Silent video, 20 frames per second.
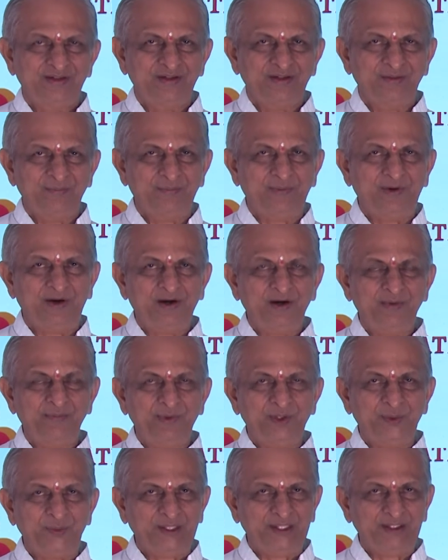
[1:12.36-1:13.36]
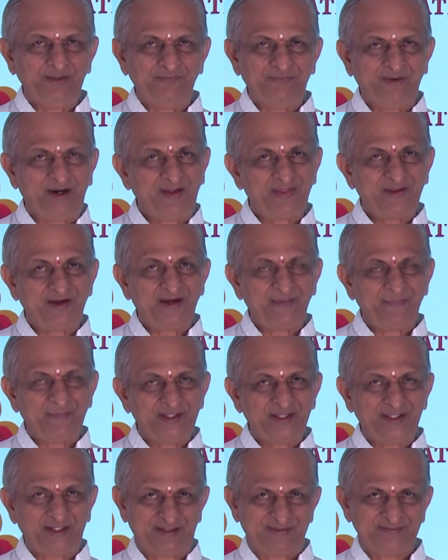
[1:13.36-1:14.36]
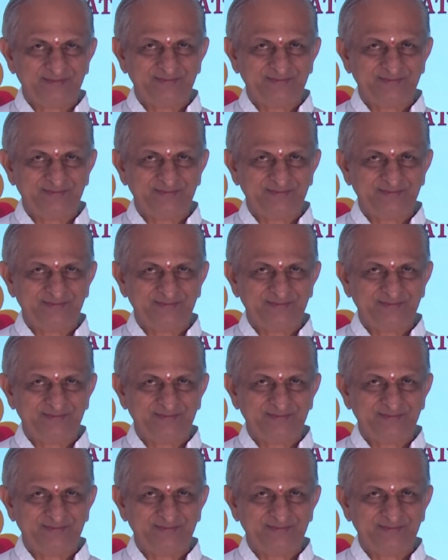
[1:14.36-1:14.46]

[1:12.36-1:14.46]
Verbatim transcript: Bond between father and mother.